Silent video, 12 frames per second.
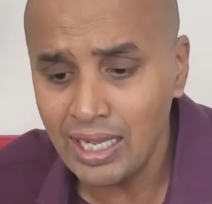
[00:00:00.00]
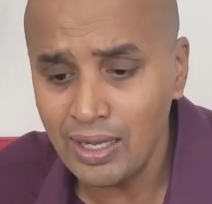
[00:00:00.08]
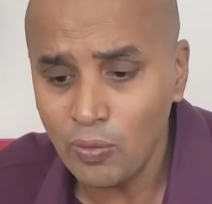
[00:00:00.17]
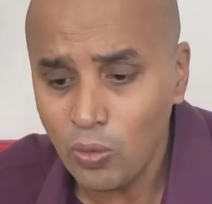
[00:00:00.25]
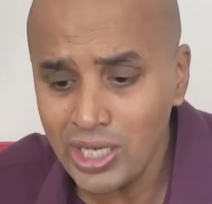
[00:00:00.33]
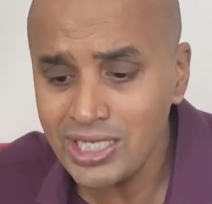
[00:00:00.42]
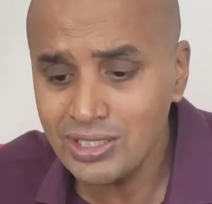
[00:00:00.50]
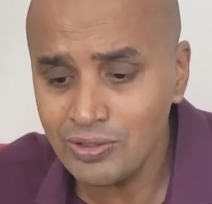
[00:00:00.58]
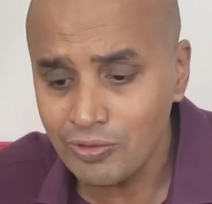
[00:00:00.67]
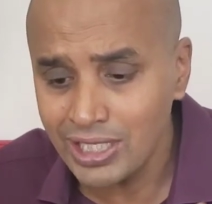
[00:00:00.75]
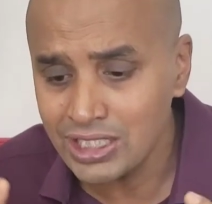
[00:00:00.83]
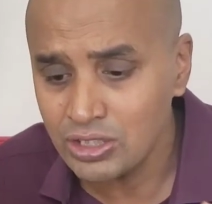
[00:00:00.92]
What is the
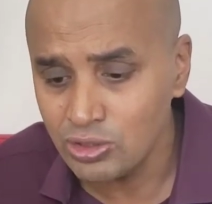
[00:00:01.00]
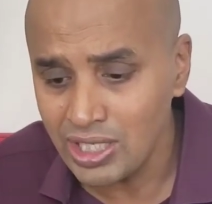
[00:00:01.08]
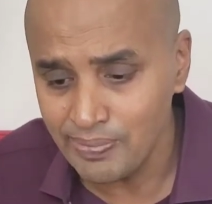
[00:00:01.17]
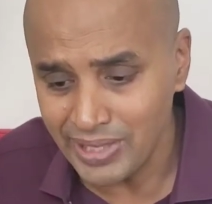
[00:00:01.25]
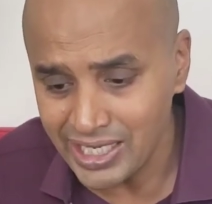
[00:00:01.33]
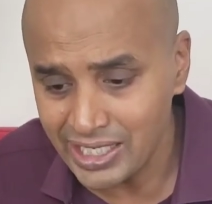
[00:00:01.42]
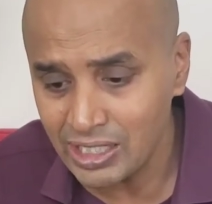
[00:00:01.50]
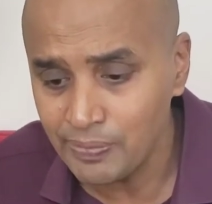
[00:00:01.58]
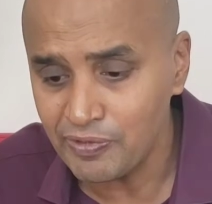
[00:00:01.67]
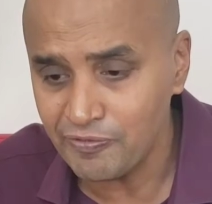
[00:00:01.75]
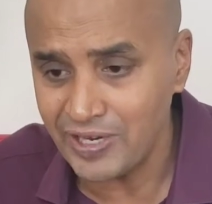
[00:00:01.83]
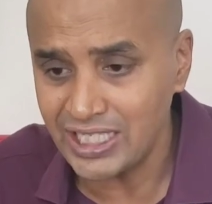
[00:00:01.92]
risk to the medical
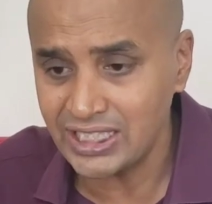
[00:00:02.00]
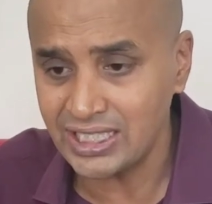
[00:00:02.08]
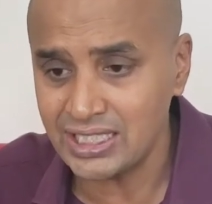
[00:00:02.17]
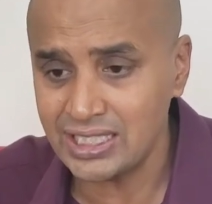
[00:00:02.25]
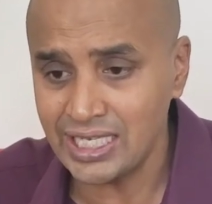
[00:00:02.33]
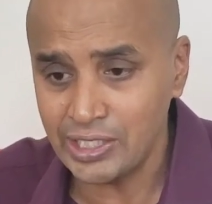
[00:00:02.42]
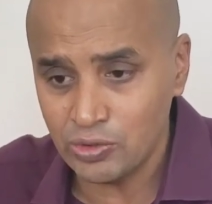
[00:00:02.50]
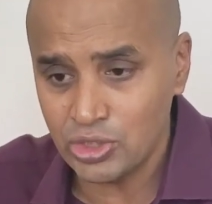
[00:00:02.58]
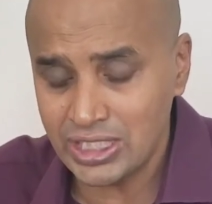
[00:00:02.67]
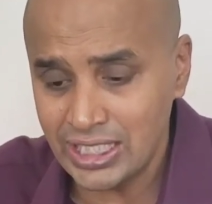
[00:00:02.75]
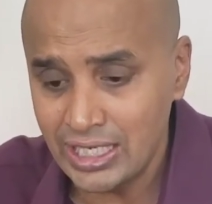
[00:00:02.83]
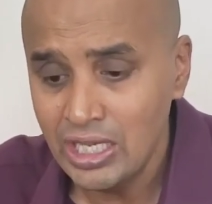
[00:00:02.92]
professions that you
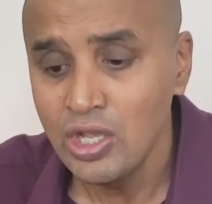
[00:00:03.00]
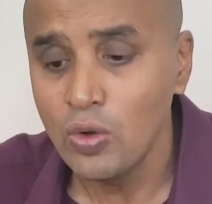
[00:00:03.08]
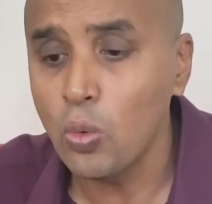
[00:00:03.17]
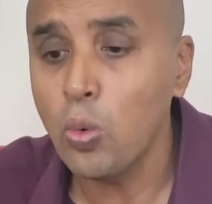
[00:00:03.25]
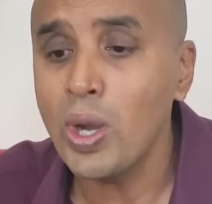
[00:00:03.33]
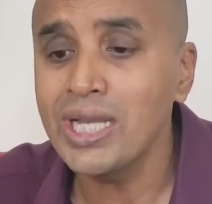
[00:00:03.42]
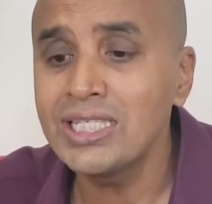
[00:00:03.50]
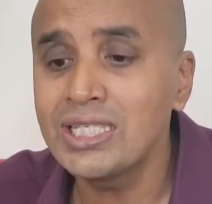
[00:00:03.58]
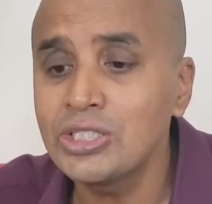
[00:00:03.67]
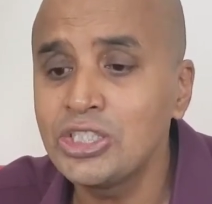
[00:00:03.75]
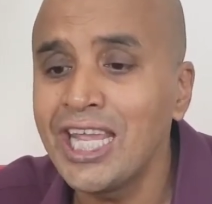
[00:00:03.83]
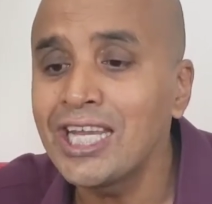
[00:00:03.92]
see? What is the
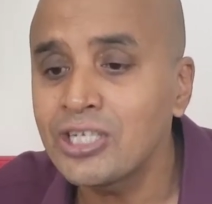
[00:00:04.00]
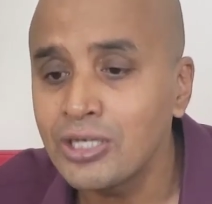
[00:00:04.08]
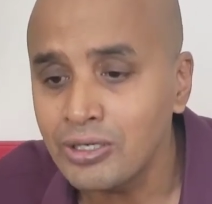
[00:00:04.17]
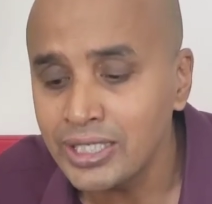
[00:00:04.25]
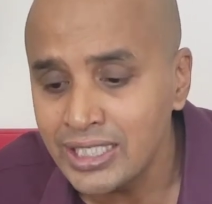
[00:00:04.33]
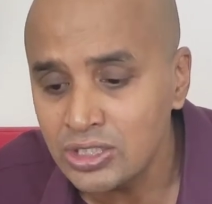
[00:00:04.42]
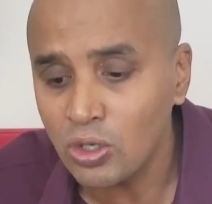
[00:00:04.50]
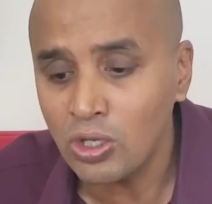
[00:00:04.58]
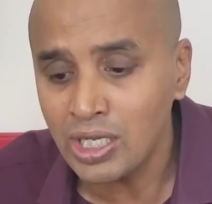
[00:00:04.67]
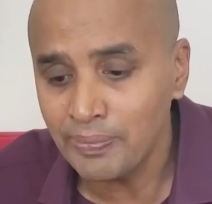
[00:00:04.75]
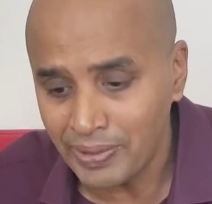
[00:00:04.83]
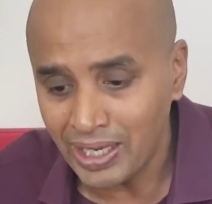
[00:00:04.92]
chatter is all
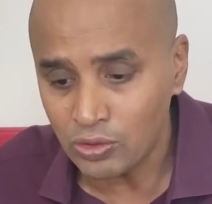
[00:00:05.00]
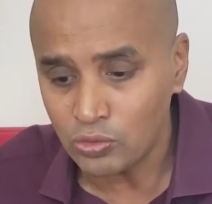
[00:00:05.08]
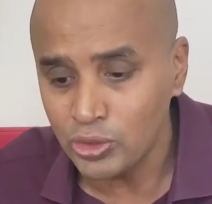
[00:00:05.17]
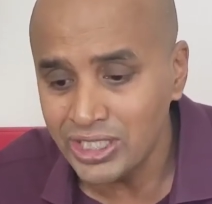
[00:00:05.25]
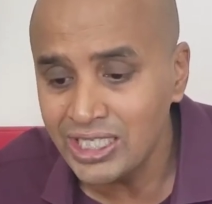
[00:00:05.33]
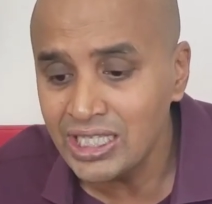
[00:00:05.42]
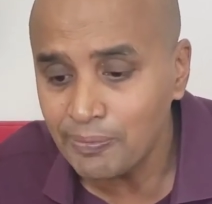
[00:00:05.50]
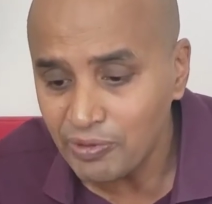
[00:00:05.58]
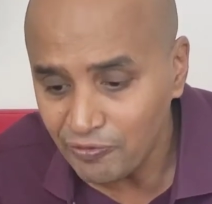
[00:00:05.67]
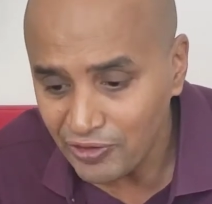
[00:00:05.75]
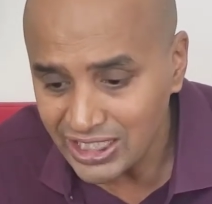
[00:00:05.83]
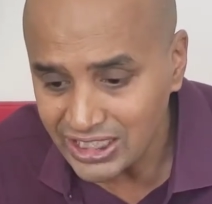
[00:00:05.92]
about within the
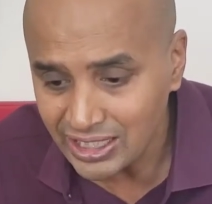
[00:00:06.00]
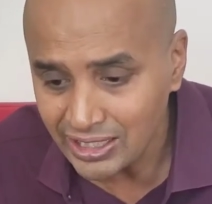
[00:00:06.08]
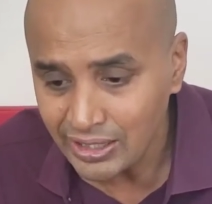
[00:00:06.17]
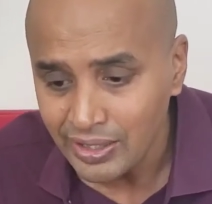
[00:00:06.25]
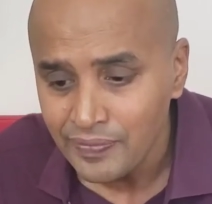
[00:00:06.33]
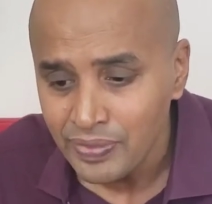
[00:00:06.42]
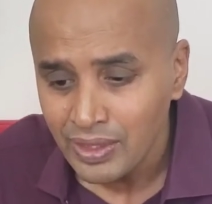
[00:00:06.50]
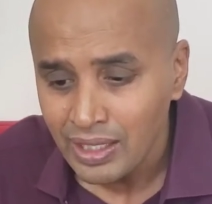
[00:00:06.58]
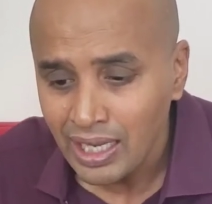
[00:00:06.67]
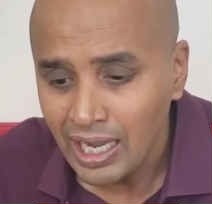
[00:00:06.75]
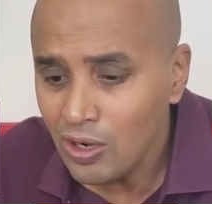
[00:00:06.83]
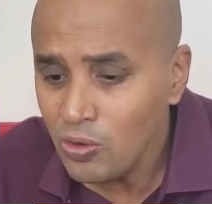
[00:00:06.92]
profession?
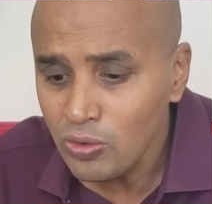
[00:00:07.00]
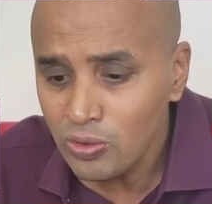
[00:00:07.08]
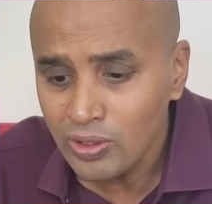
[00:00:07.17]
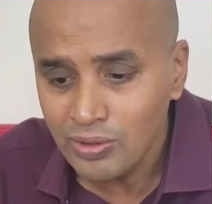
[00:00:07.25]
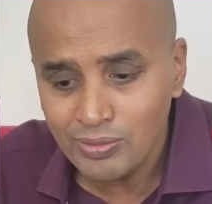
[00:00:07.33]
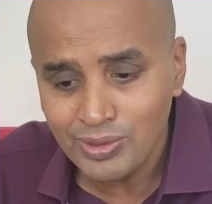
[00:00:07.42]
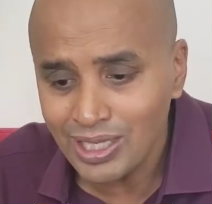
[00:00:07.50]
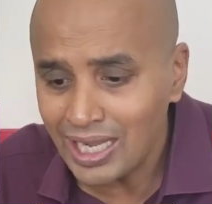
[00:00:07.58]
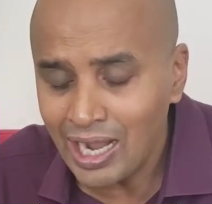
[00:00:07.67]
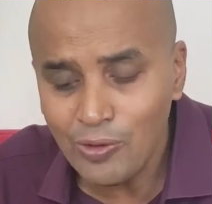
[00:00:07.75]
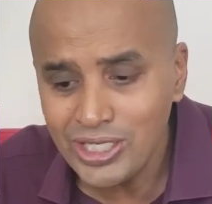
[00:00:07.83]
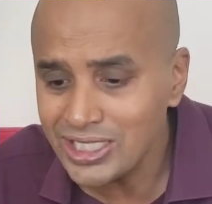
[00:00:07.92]
How
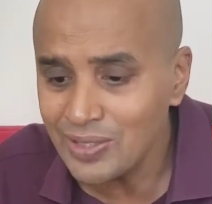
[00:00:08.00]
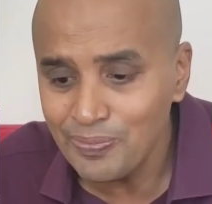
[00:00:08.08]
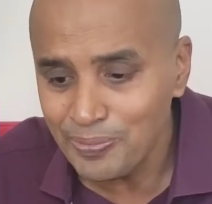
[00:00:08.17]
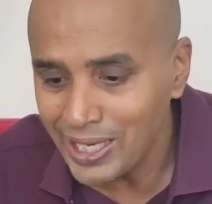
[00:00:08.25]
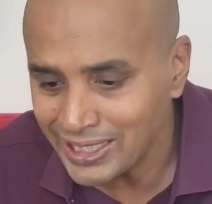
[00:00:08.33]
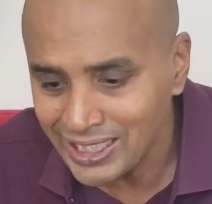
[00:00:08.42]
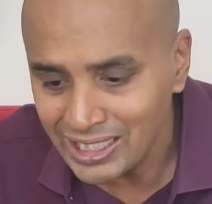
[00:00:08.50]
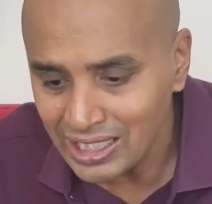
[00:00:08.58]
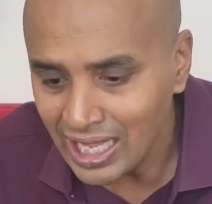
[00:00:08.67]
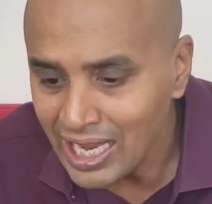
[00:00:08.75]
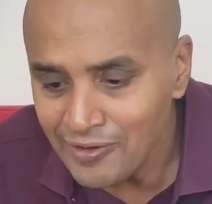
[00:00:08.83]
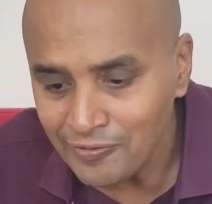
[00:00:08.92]
how it is impacting
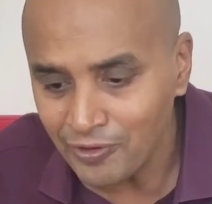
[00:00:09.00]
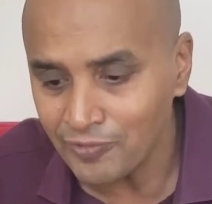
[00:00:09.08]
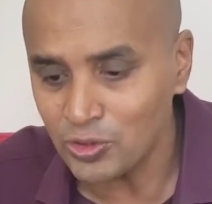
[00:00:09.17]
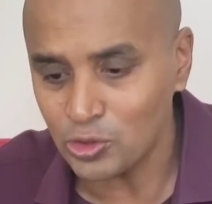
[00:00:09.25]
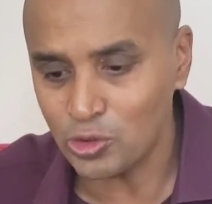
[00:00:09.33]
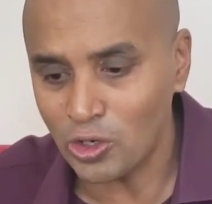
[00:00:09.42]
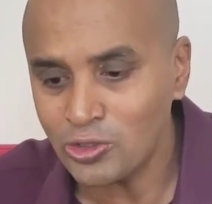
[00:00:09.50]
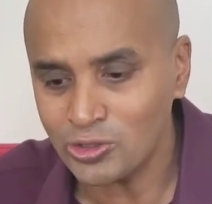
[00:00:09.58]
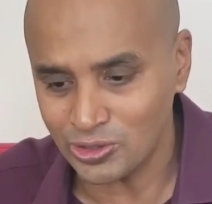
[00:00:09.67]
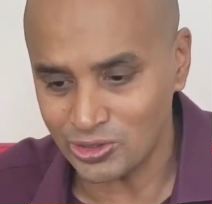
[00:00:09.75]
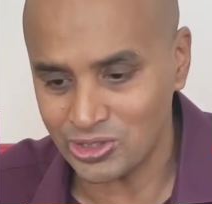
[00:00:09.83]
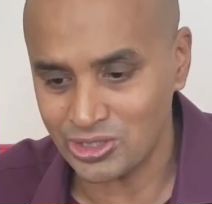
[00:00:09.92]
life of the
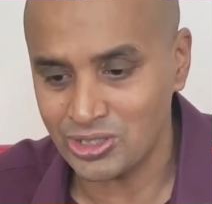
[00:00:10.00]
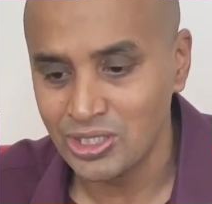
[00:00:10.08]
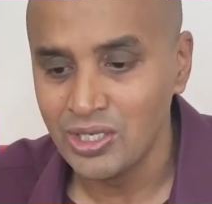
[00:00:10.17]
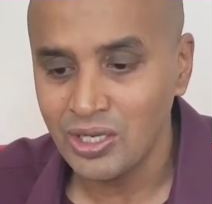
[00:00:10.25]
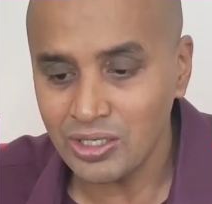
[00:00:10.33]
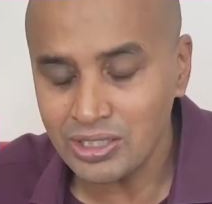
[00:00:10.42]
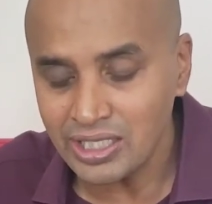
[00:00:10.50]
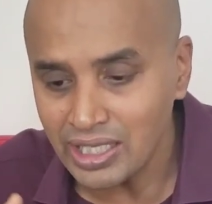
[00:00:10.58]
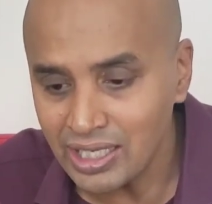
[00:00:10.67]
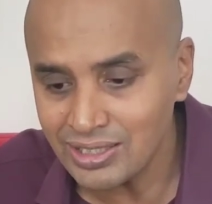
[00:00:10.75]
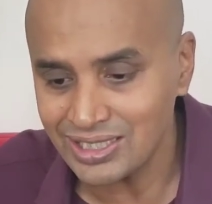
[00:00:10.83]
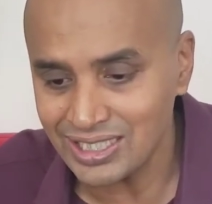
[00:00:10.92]
doctors or the
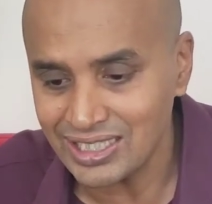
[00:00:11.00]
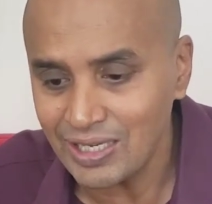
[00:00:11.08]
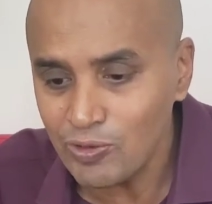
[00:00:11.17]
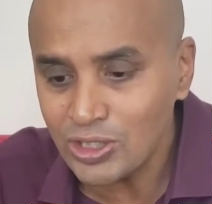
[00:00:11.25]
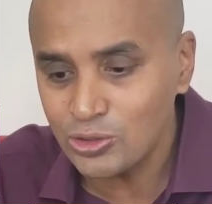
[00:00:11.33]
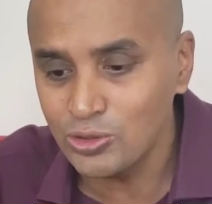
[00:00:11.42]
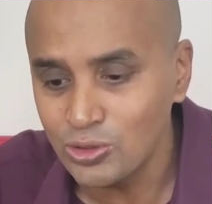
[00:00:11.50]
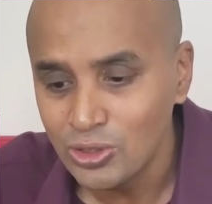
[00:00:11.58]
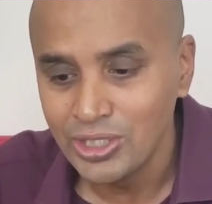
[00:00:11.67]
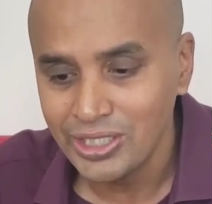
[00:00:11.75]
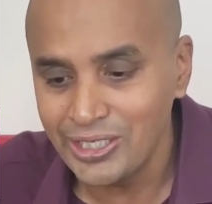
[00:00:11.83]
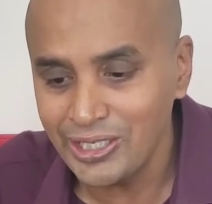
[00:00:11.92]
nurses? I want to
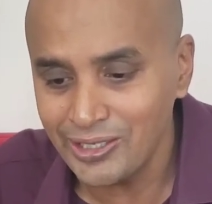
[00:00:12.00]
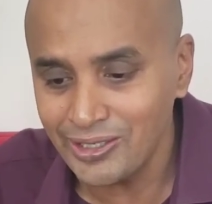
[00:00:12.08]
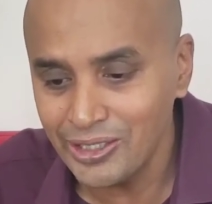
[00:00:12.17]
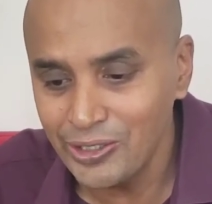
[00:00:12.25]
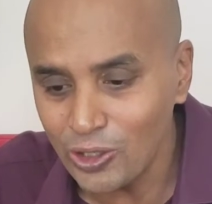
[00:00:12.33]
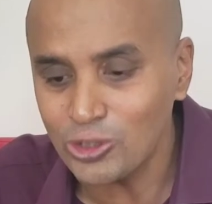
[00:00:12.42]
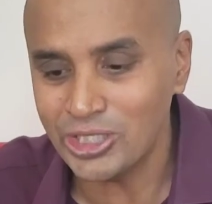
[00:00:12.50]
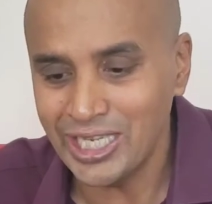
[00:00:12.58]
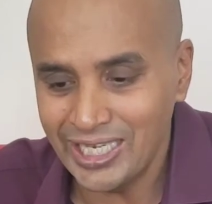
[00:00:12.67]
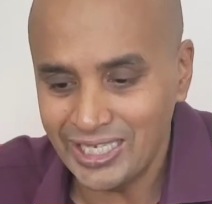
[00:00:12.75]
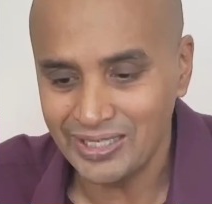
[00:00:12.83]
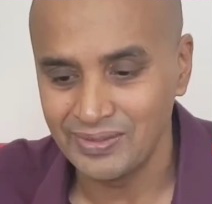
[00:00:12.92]
hear your
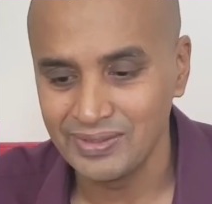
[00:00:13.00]
take.